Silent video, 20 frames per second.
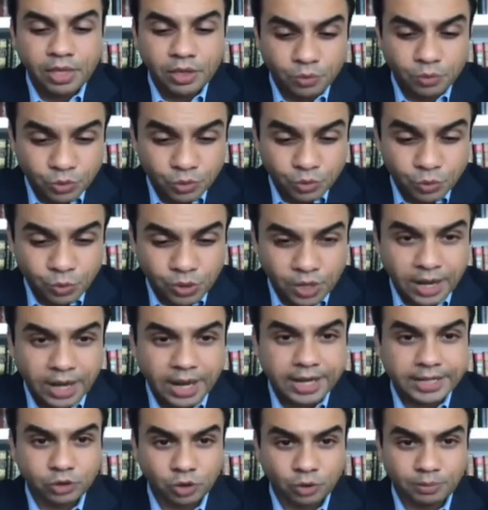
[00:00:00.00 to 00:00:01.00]

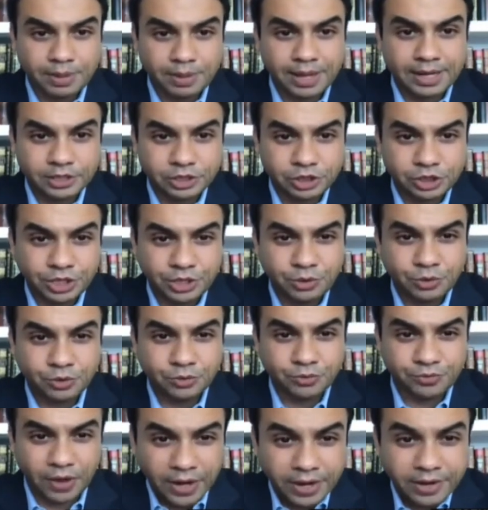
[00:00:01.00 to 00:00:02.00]
utilize your balance sheet to
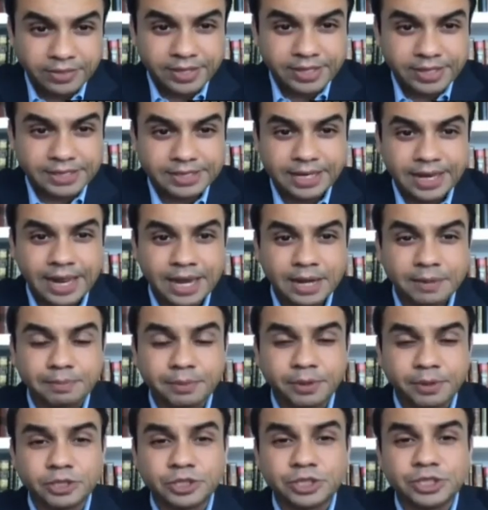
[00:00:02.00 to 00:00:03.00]
fund these land
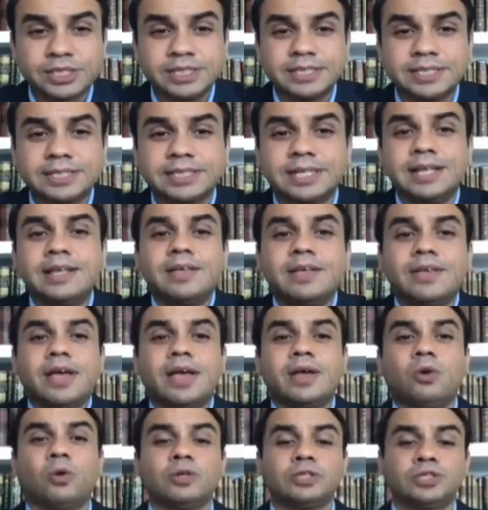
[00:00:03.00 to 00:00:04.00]
purchases.
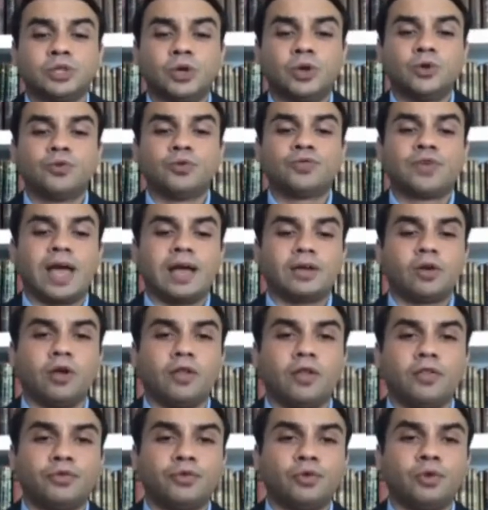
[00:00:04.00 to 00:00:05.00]
And also you've
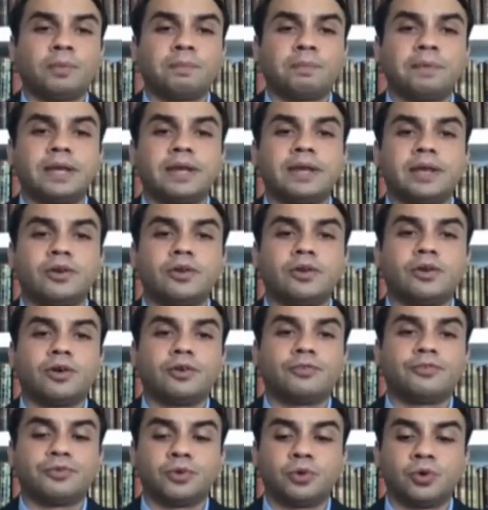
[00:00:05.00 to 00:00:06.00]
gone through a period
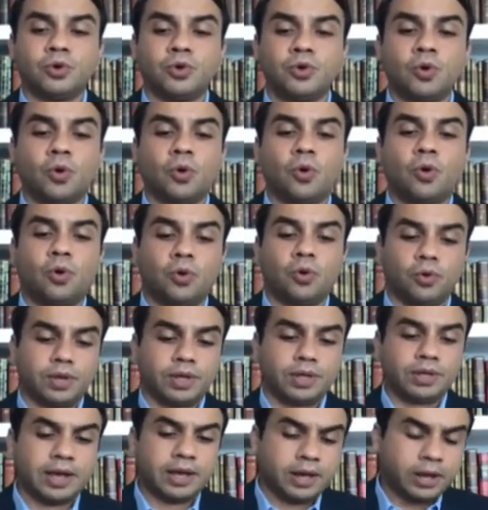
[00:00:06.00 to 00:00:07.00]
of,
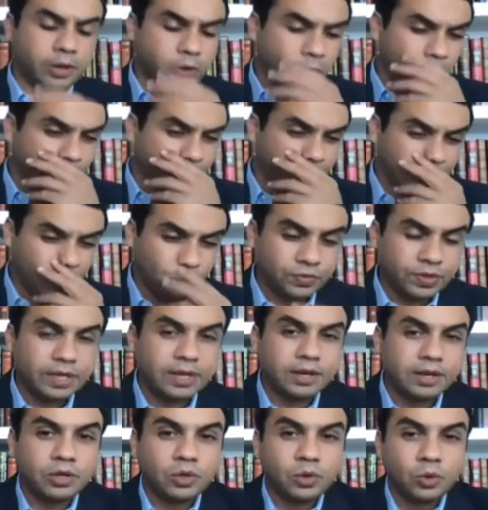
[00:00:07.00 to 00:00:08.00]
I don't think you've
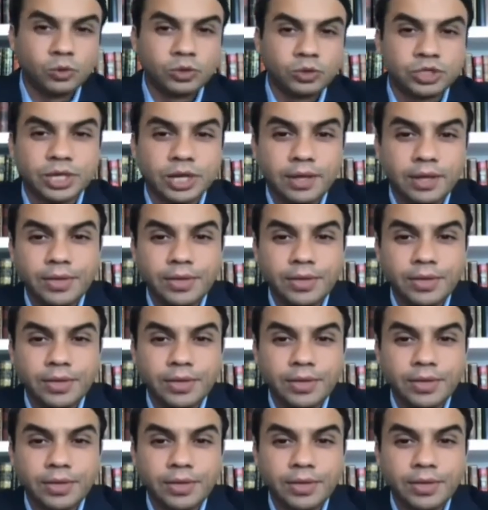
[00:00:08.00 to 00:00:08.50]
seen a huge